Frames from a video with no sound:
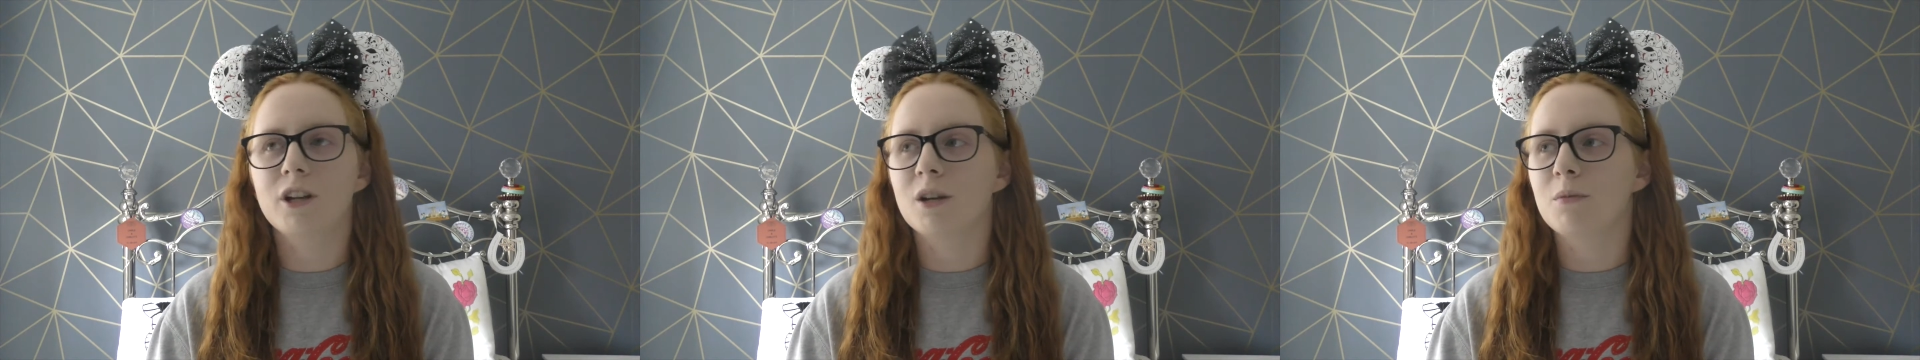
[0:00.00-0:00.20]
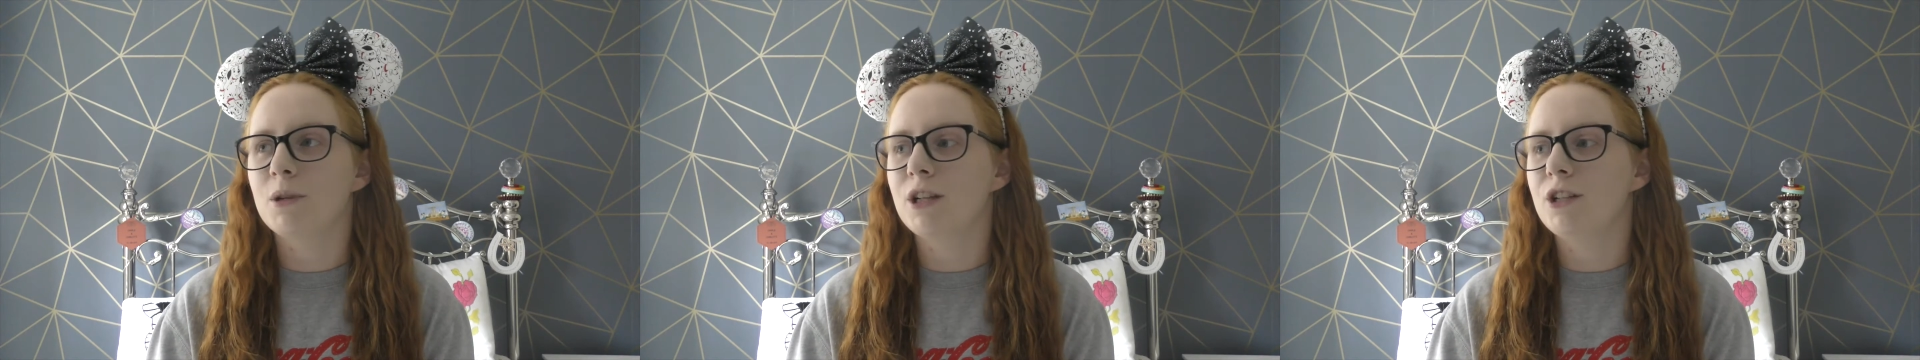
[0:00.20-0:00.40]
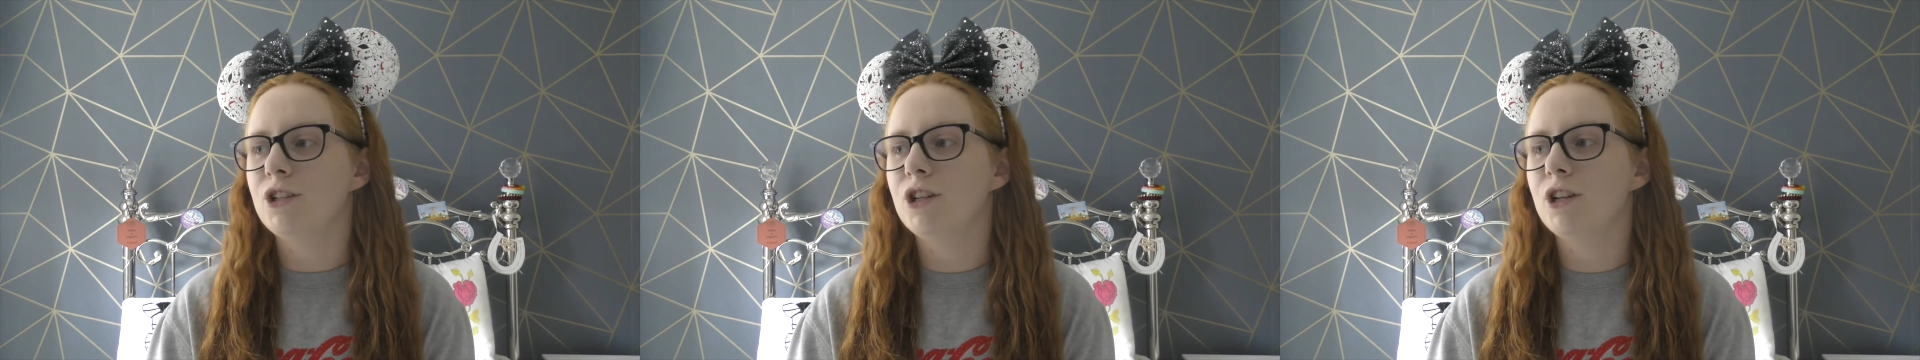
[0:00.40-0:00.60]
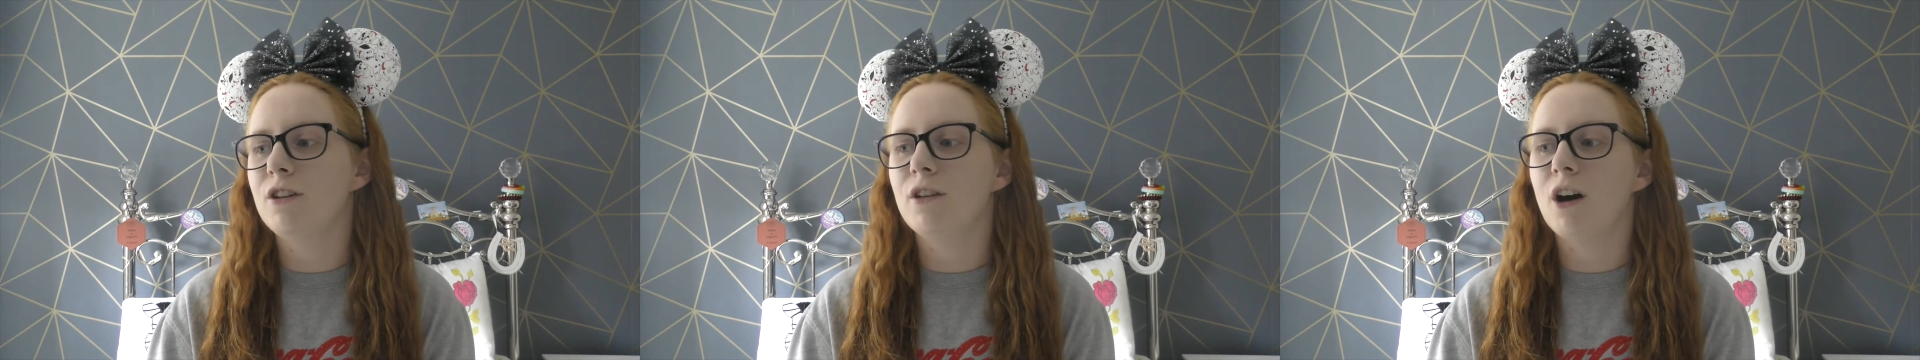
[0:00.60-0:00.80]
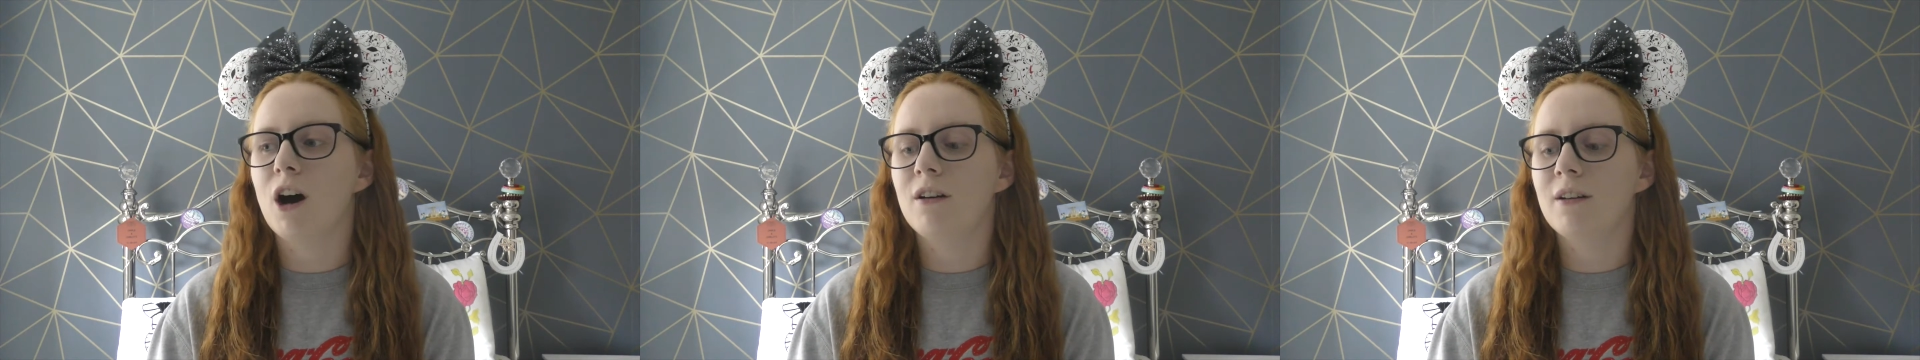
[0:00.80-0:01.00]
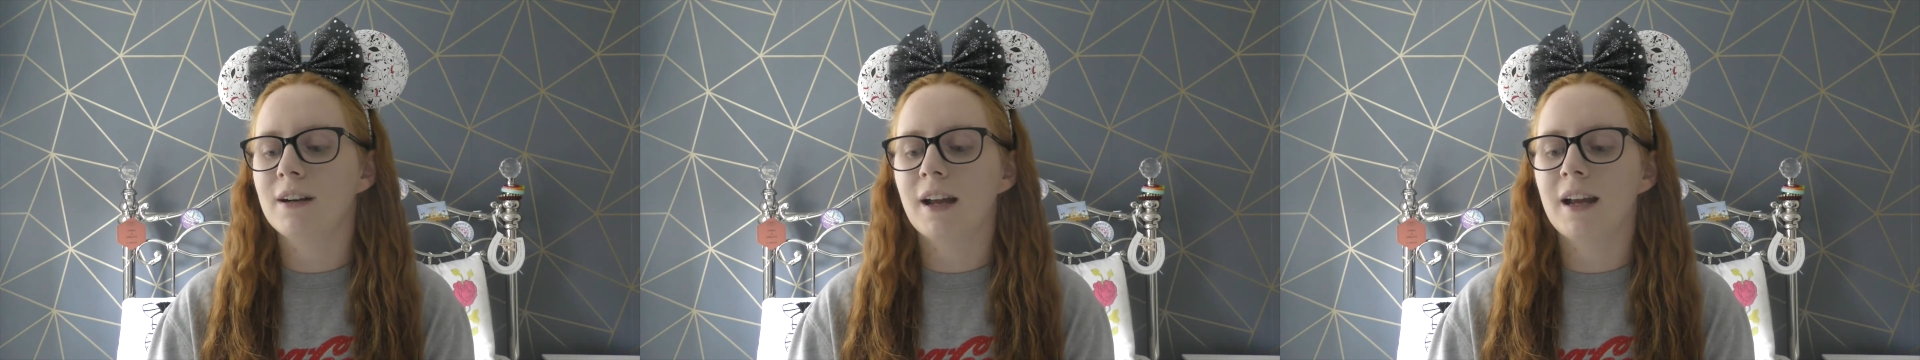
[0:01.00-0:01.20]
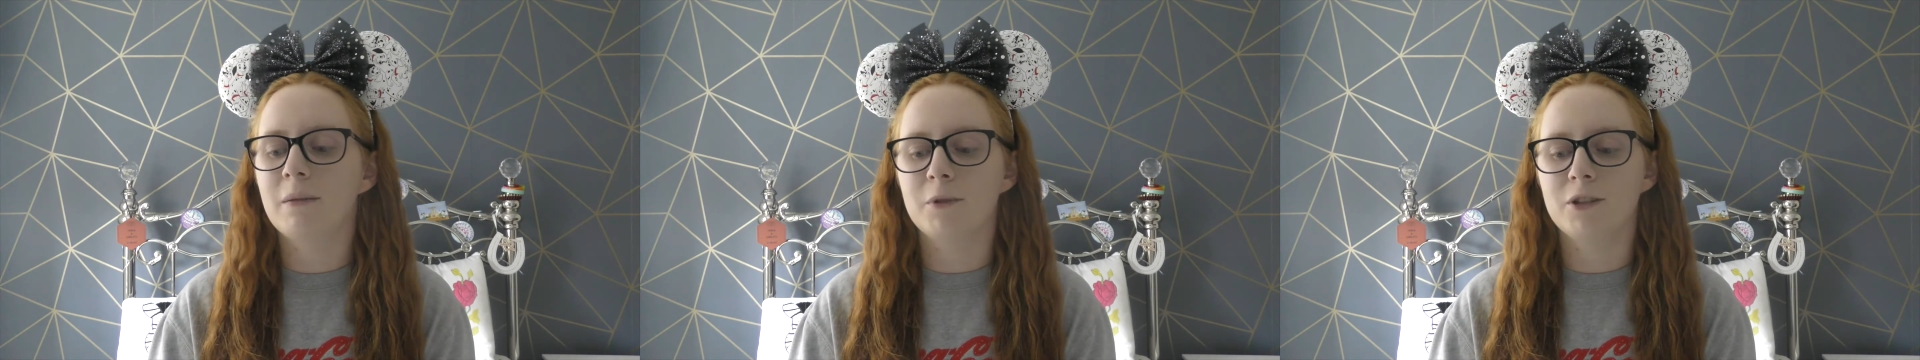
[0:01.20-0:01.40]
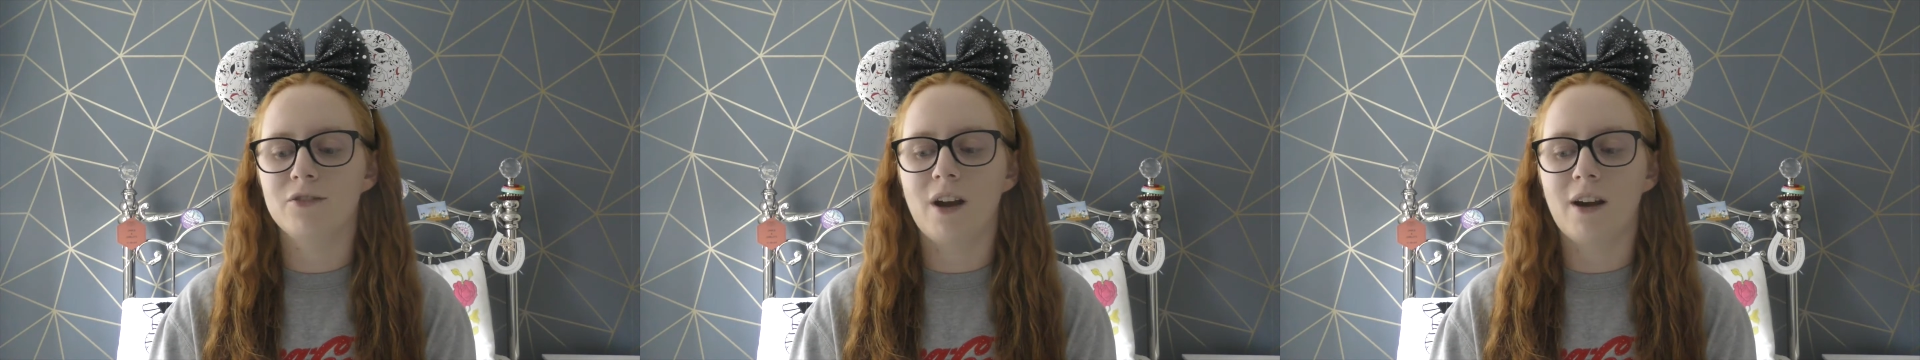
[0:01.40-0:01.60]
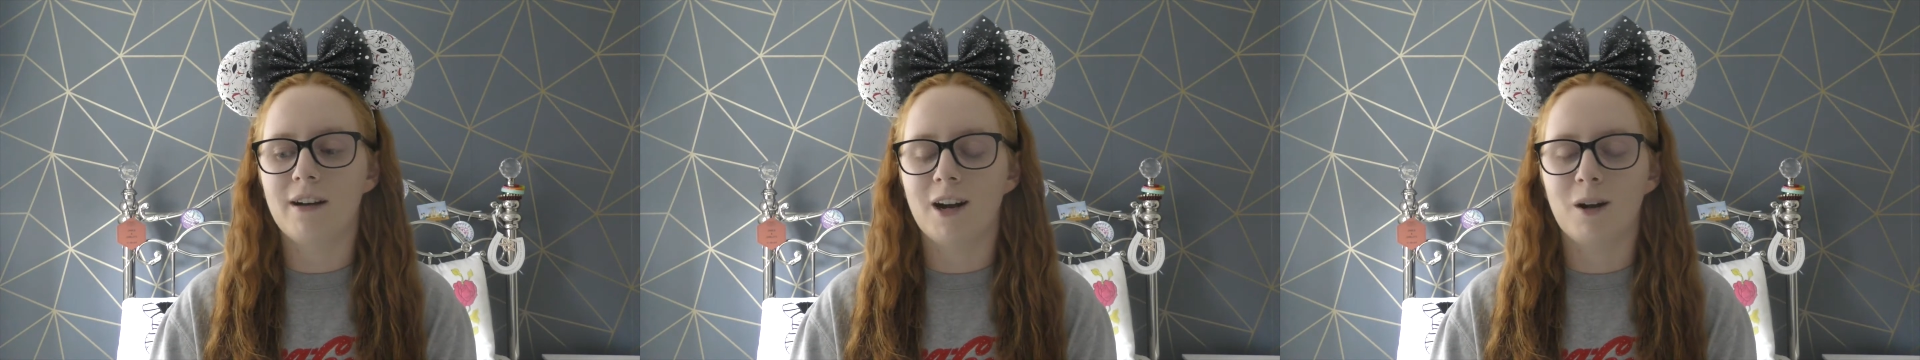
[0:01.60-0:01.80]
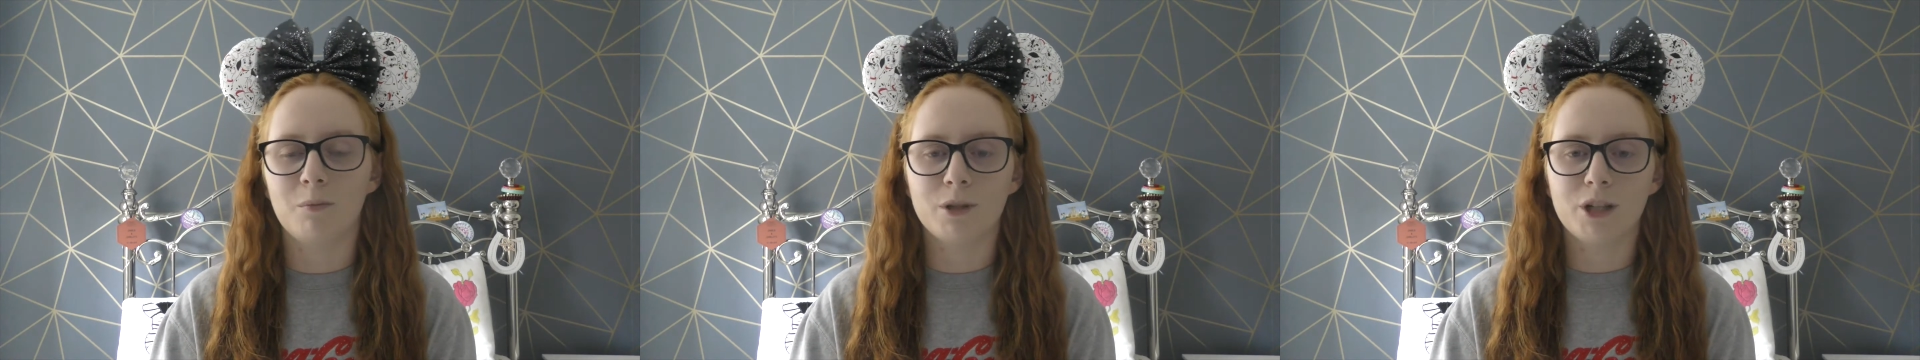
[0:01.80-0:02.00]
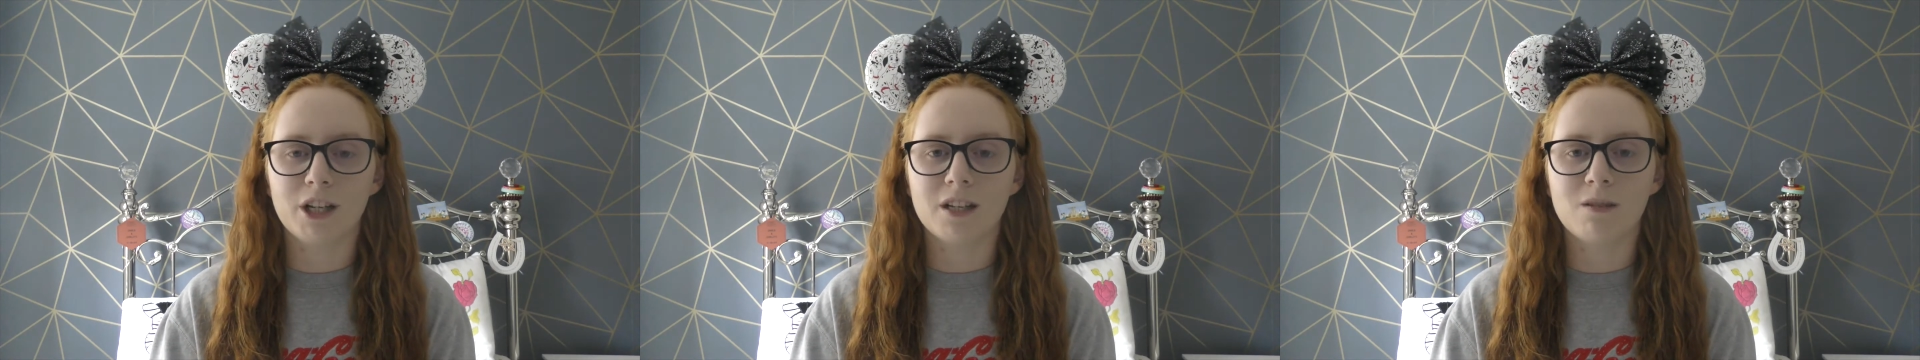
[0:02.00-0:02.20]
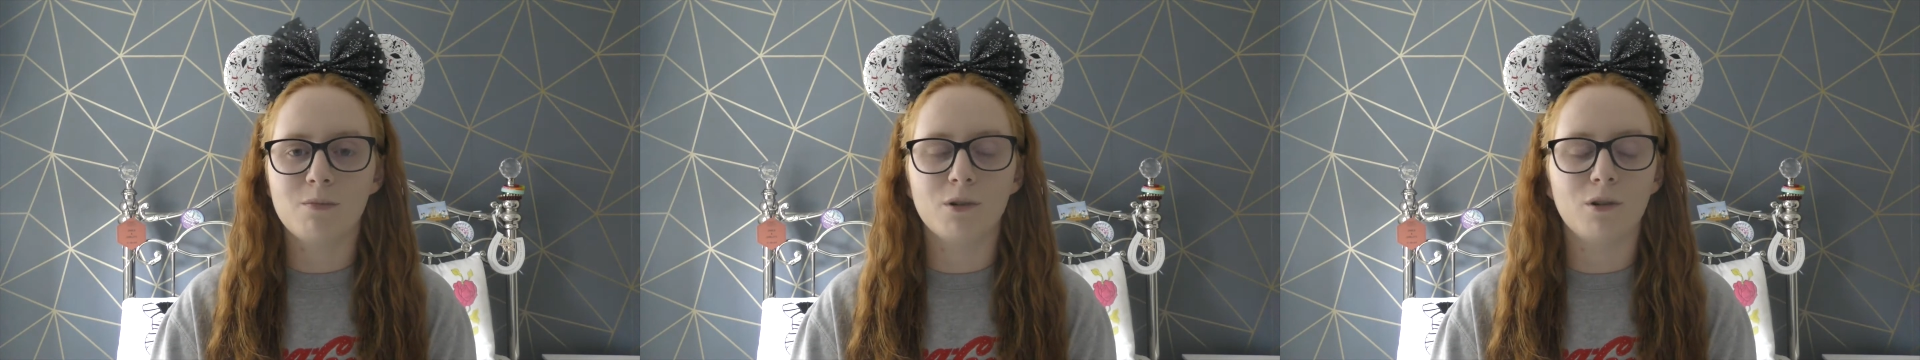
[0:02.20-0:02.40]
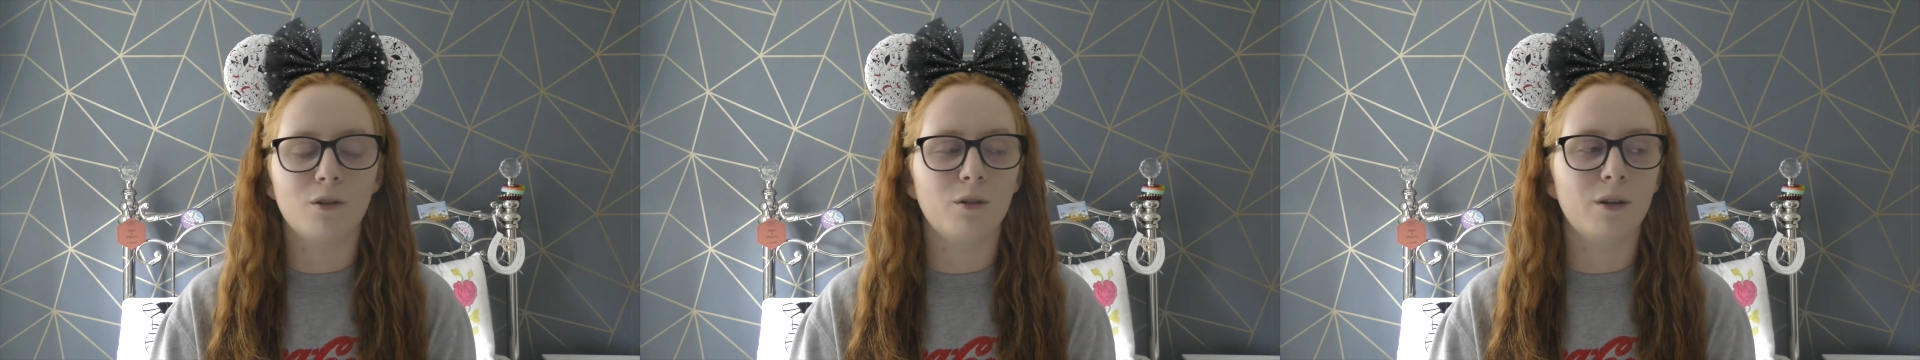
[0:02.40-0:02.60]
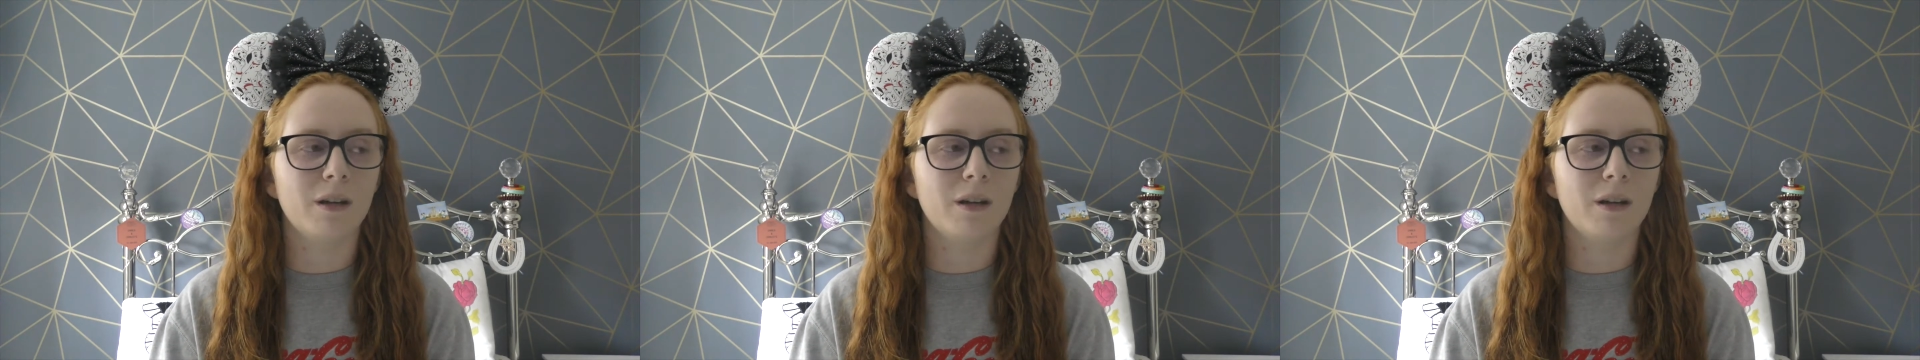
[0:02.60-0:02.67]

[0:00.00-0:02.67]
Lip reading: Nobody knew. The hurricane was very unpredictable.